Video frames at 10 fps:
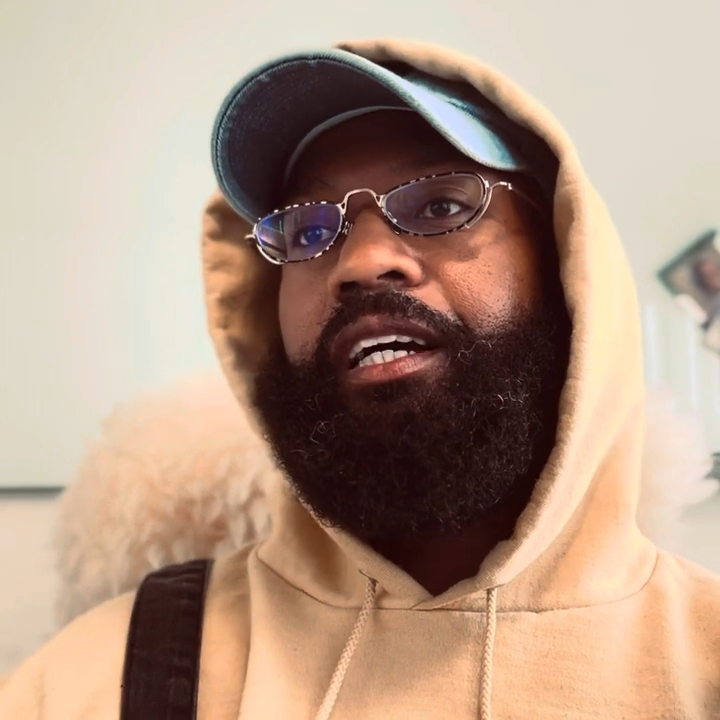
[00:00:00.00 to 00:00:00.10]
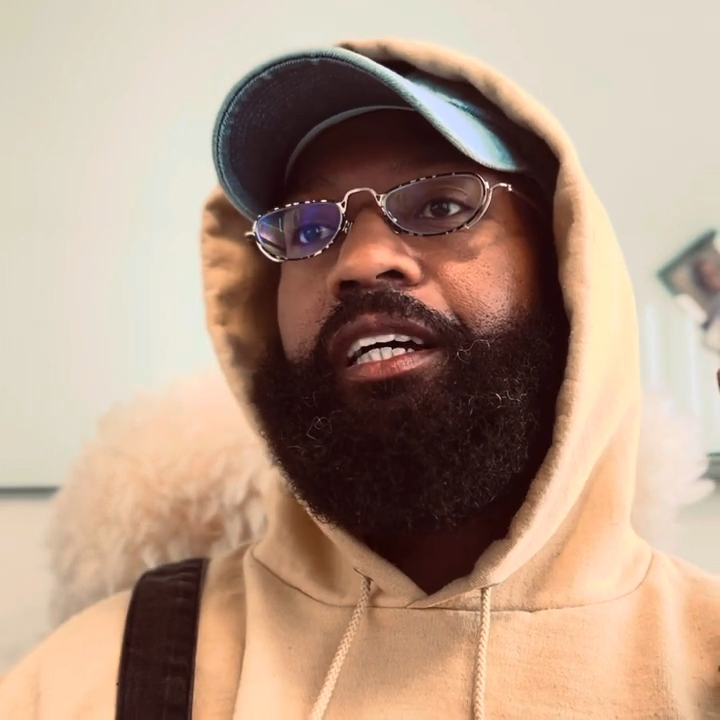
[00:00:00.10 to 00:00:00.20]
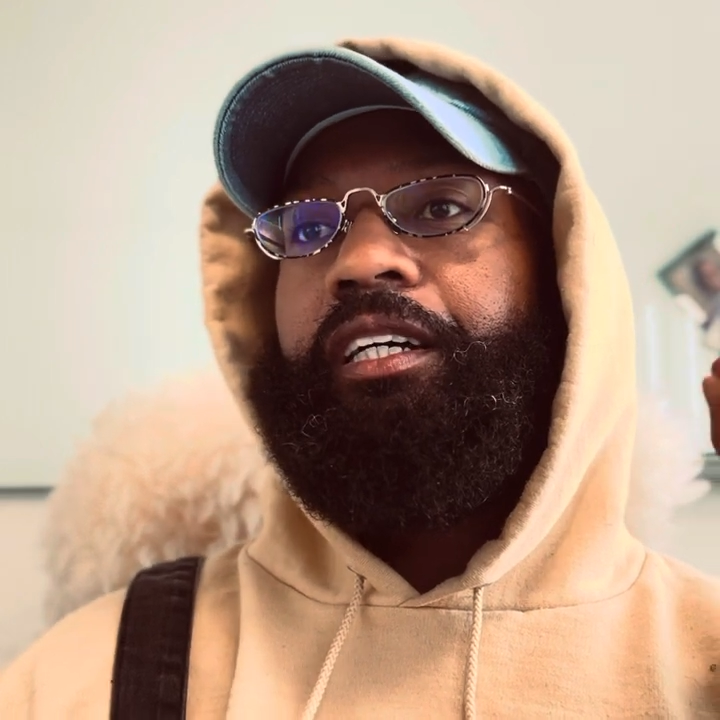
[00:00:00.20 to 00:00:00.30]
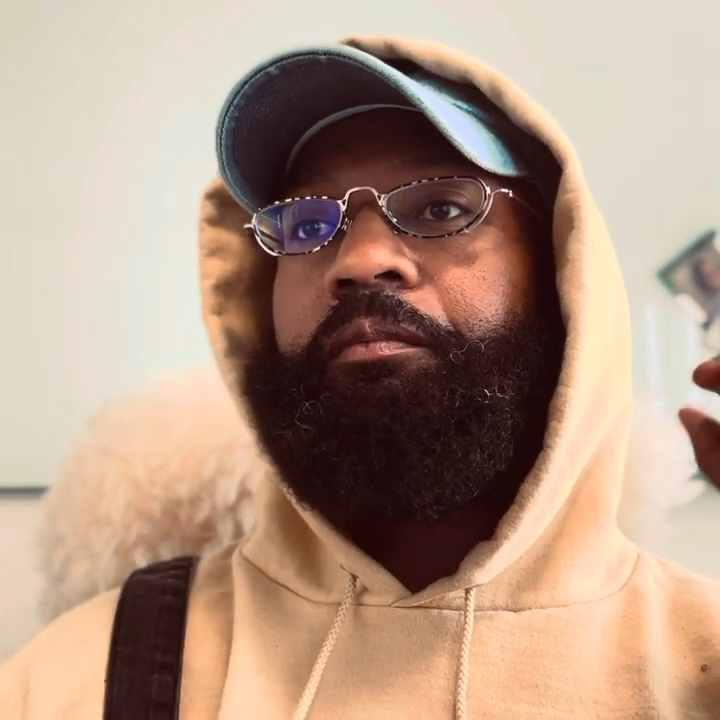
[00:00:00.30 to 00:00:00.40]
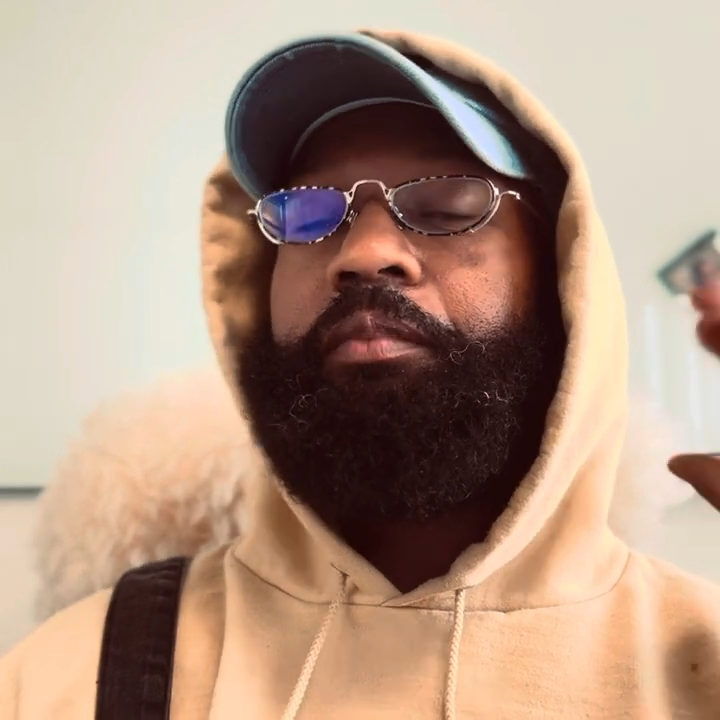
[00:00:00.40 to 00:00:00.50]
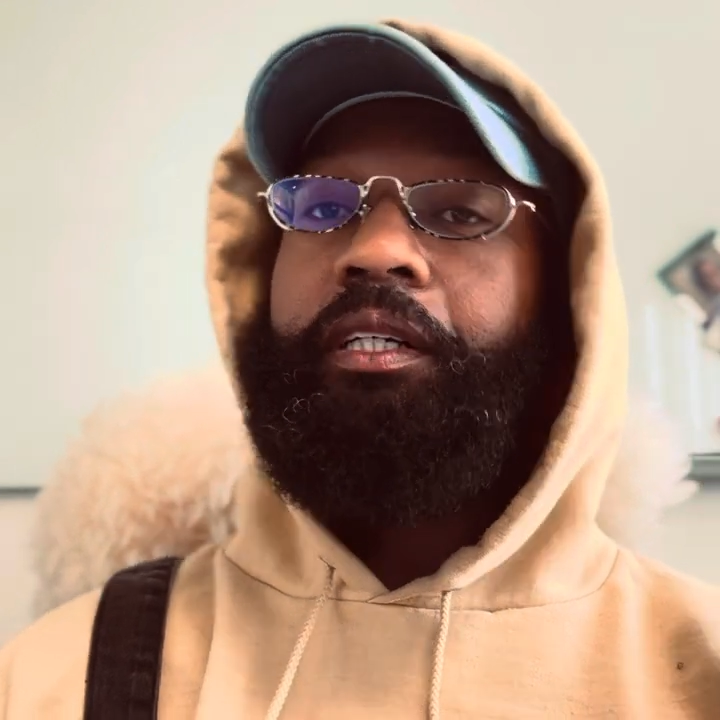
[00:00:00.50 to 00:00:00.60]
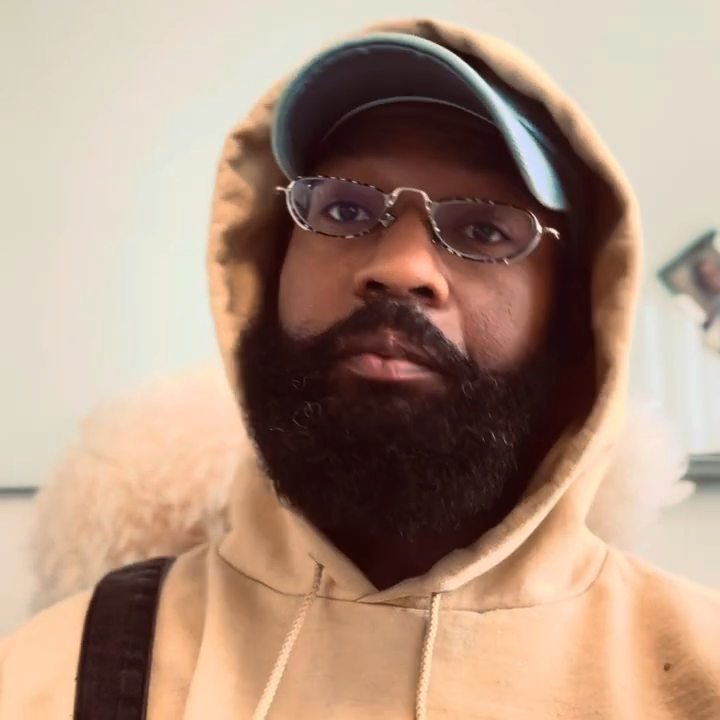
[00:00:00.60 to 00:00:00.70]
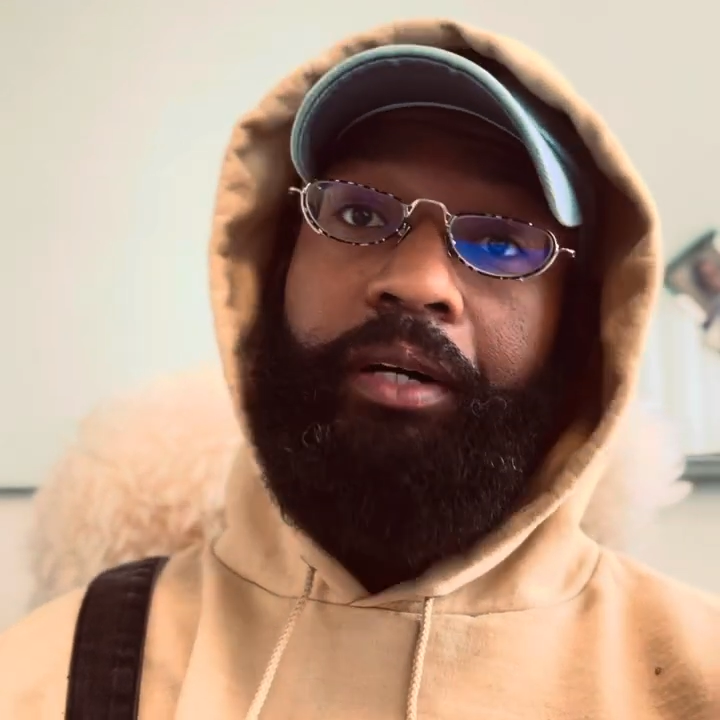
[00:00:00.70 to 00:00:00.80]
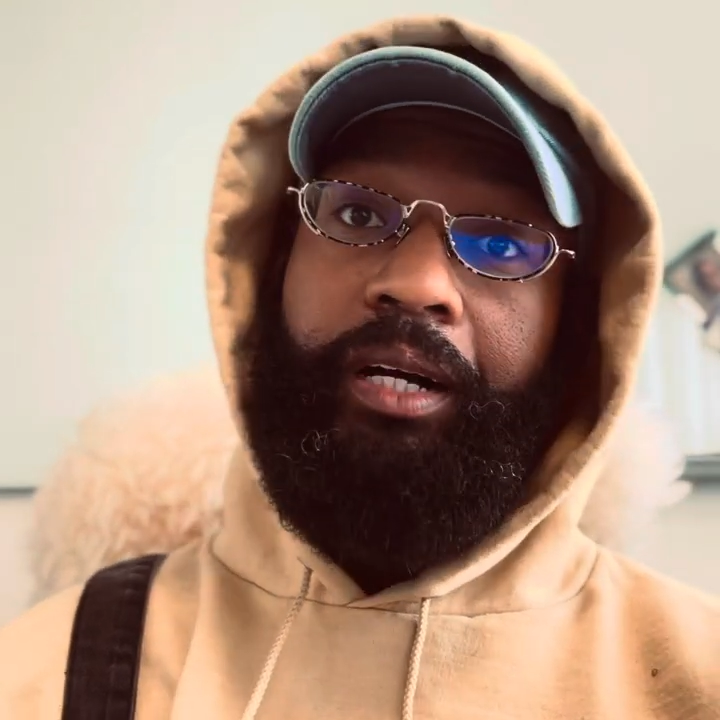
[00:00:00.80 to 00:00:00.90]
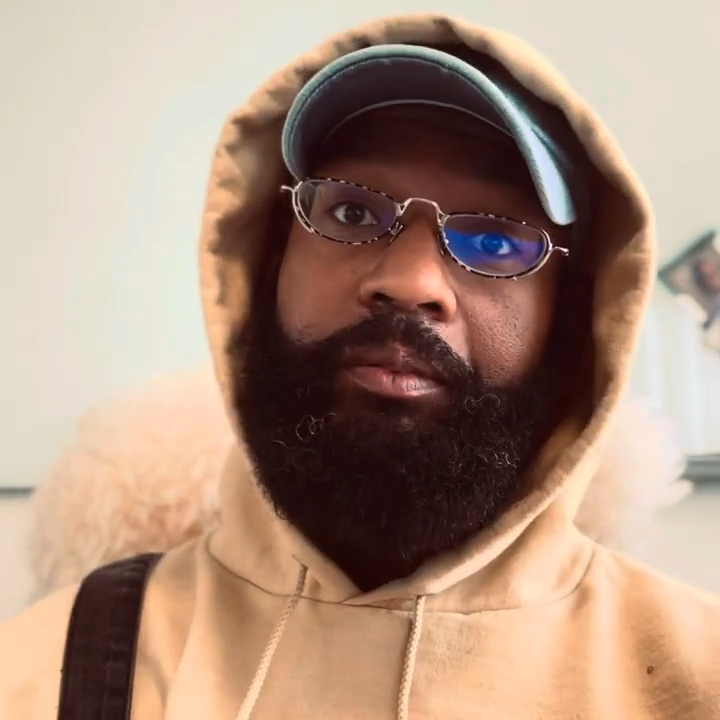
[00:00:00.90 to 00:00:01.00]
a big
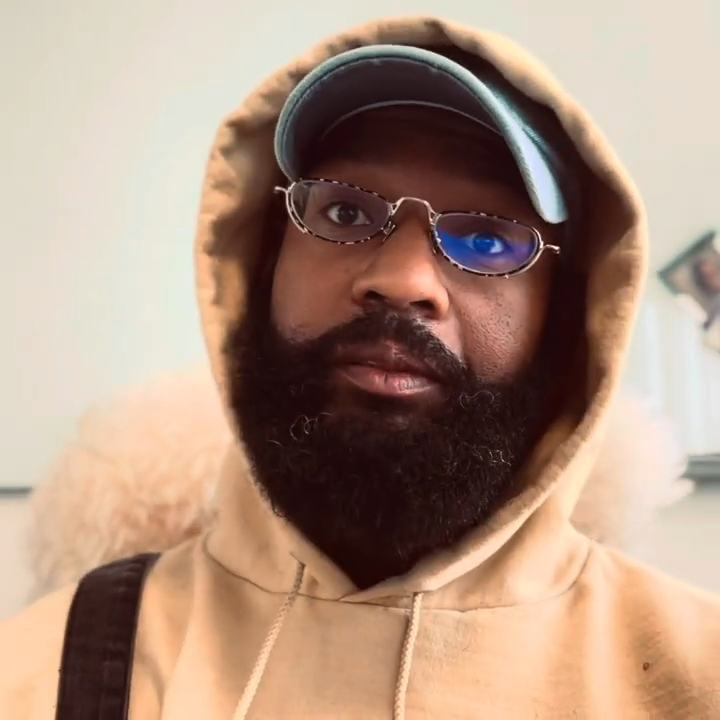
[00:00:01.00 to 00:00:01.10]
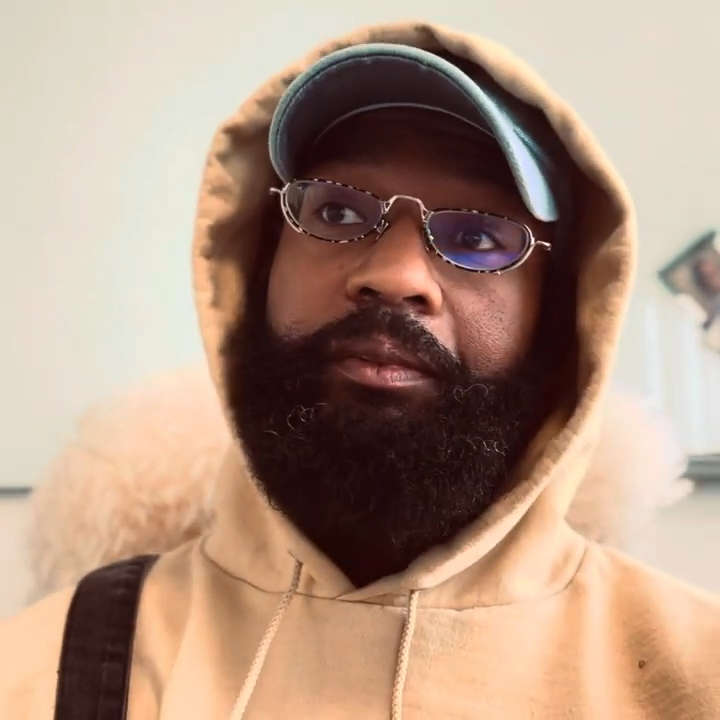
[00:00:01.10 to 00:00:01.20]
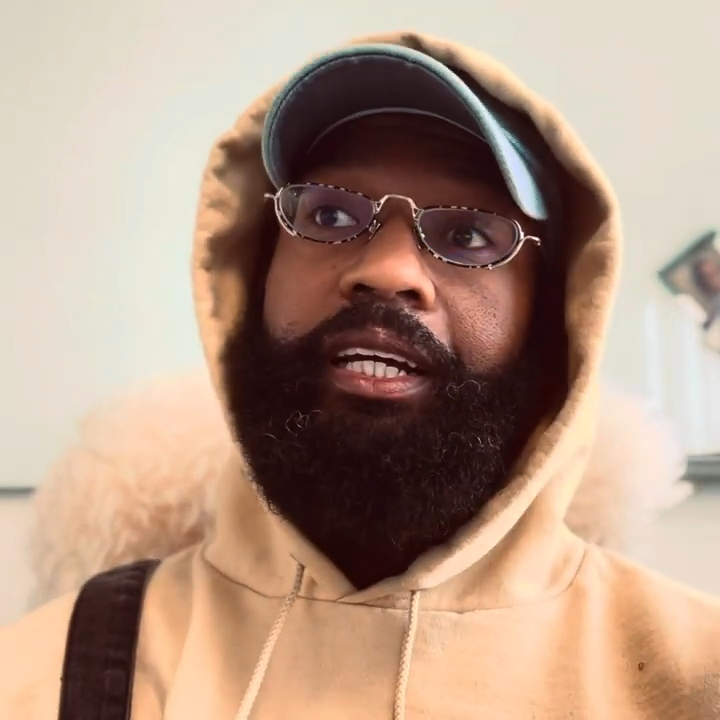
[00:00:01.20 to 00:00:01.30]
problem,